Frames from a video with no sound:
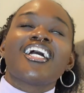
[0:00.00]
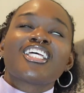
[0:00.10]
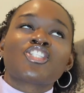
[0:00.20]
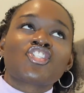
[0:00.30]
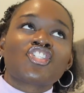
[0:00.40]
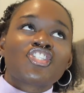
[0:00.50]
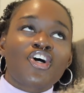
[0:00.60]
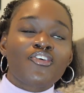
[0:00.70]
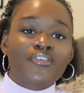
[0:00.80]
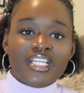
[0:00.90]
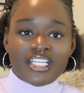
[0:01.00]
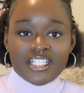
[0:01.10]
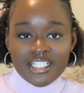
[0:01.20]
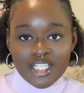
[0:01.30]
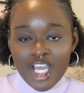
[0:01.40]
It's so freaking
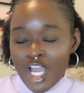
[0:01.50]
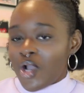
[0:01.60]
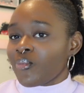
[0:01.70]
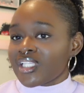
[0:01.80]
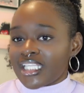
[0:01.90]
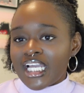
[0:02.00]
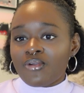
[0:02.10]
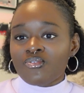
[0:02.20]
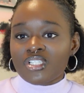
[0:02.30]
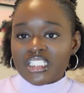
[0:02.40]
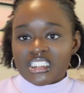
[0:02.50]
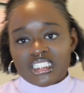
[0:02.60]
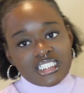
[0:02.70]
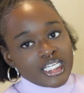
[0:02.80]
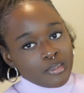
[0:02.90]
good. One thing I really
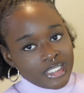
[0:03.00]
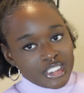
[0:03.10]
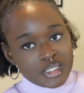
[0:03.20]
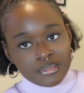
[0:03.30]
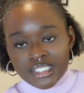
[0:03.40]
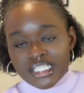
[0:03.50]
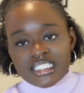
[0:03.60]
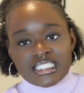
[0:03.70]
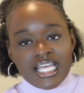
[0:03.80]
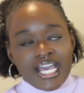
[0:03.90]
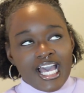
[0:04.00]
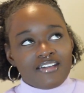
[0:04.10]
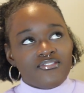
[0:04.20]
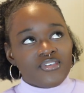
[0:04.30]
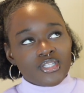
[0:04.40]
did like about this book is that I
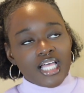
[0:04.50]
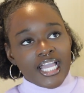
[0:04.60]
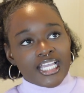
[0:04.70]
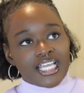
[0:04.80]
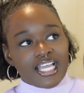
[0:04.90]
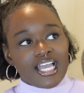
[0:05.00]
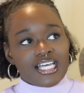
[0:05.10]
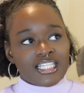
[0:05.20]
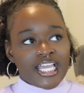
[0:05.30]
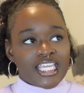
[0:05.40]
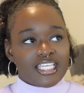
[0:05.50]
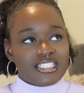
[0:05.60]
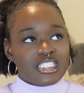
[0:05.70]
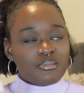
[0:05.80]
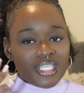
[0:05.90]
feel like
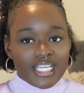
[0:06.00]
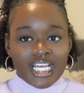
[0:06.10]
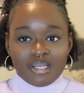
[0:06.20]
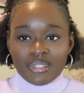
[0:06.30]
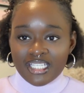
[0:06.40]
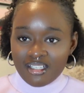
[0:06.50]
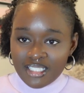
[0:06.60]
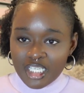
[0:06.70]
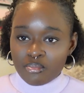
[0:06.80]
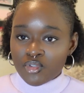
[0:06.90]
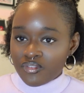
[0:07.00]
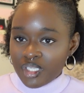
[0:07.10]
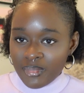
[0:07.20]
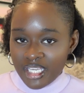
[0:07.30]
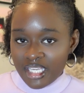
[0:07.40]
to me it kind of played out like a movie
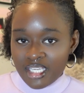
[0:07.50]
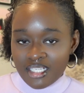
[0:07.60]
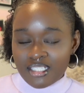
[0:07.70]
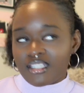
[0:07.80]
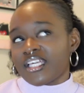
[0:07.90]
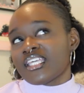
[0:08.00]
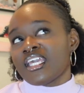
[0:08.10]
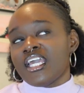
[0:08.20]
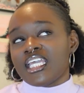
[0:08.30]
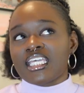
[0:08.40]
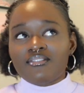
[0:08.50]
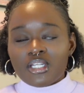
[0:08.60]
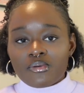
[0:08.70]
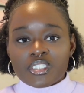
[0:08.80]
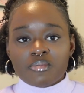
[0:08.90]
in my head. Like even
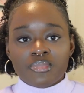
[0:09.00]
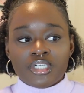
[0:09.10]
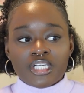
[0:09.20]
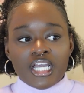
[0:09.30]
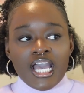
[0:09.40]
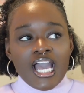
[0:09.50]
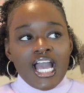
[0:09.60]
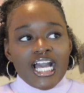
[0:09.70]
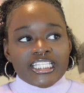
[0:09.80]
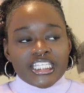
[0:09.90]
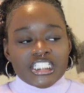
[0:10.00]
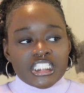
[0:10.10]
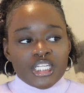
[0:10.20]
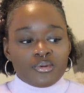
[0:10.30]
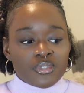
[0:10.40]
though it was a book, I think she
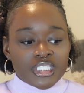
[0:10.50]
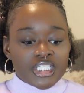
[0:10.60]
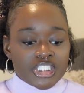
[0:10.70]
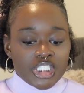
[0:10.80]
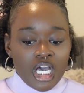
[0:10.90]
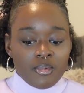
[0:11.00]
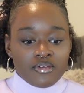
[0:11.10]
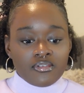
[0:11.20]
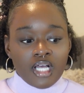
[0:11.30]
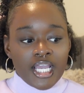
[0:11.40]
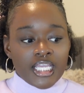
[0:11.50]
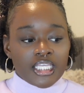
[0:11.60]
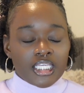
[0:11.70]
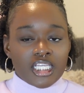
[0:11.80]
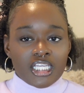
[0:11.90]
did a really good job of
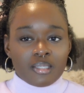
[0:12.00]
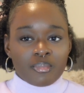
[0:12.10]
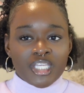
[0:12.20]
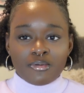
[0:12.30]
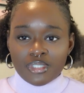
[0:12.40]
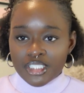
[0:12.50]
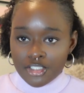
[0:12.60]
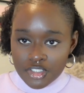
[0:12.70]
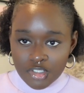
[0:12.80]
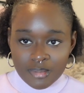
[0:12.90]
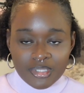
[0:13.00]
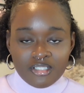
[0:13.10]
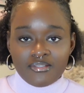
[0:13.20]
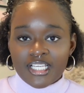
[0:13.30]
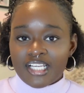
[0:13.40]
like being really
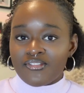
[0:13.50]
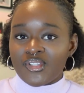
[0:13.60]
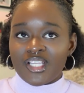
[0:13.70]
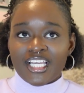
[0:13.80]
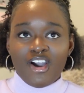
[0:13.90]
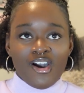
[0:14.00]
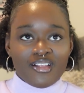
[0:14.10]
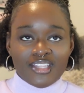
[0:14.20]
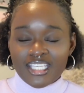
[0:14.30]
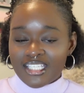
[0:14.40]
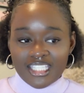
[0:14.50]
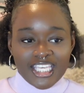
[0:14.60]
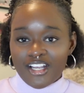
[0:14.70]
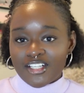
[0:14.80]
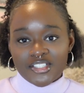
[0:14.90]
descriptive. Like I feel like all the
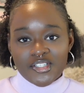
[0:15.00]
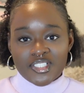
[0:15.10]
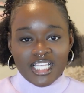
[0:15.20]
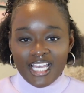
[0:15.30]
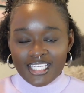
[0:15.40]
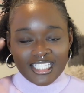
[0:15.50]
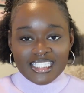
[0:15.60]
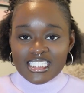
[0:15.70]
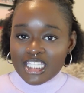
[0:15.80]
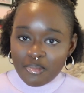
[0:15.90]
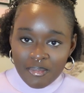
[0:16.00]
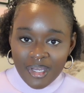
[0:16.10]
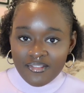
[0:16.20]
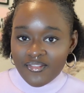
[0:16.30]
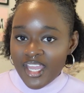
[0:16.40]
characters, I can see them in
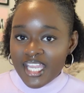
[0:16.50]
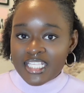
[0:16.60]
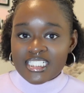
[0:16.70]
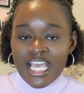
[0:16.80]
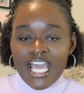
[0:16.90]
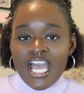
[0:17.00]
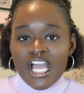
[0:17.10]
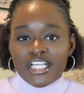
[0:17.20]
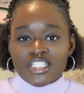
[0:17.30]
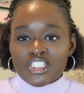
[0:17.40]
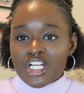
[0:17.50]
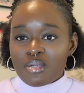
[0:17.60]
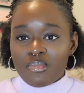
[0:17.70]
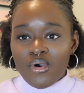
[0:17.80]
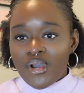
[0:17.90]
my face in
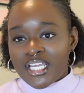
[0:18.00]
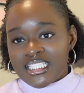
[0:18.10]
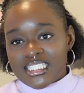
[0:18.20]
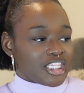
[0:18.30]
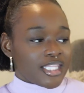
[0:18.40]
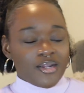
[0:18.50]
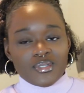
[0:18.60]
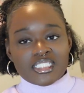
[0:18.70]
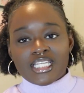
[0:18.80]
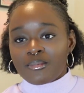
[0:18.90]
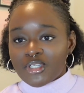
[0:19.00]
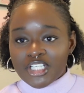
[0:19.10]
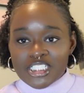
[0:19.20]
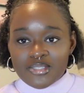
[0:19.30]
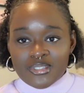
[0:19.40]
certain points. There was a
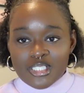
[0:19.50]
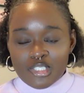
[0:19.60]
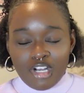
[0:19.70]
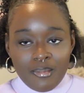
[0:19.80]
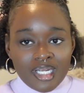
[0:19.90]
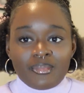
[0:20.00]
neighborhood she was describing.